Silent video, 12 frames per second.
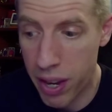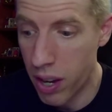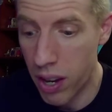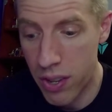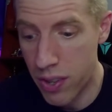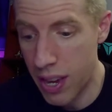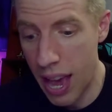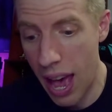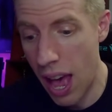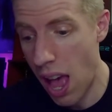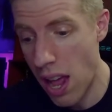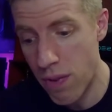because he
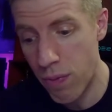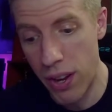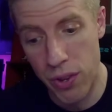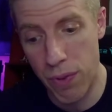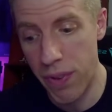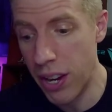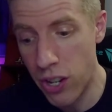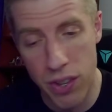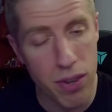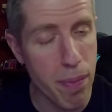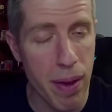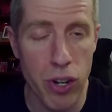had
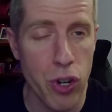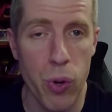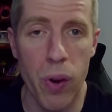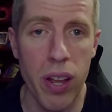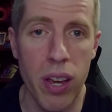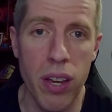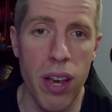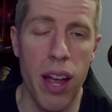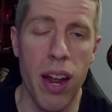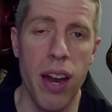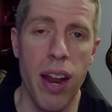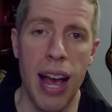reservations about joining
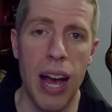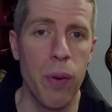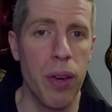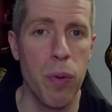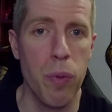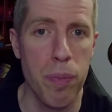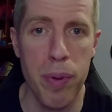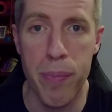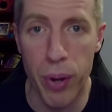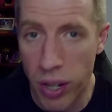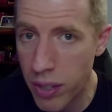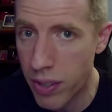and how he would be
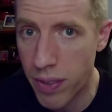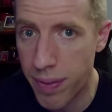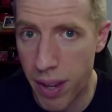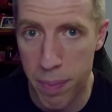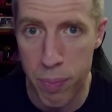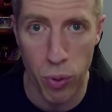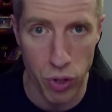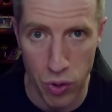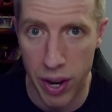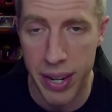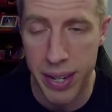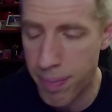booked and
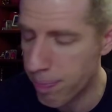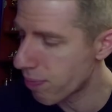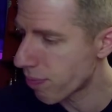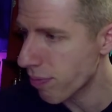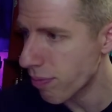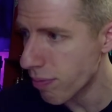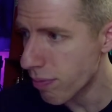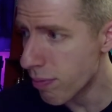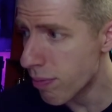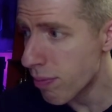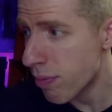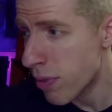portrayed.
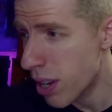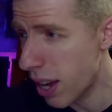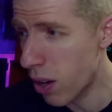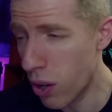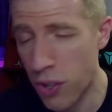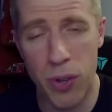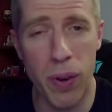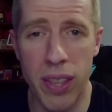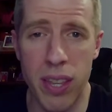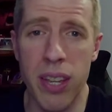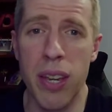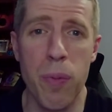And also,
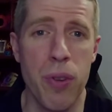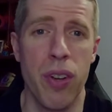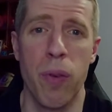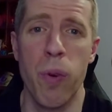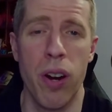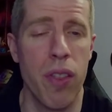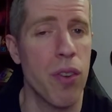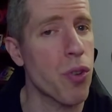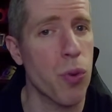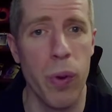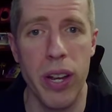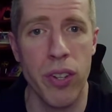I think he was on one of
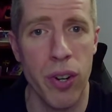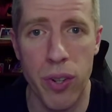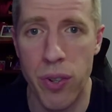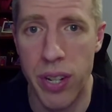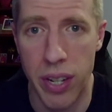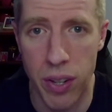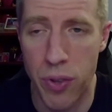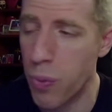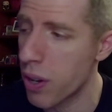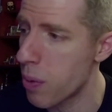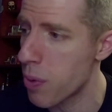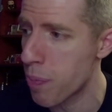those sweet Turner
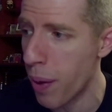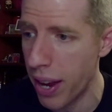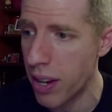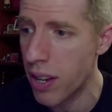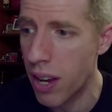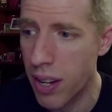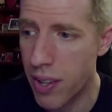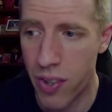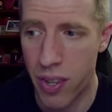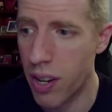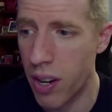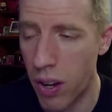deals where he was paid to
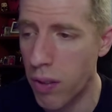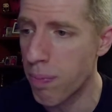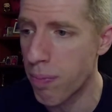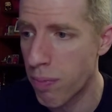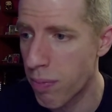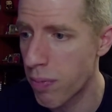sit at home.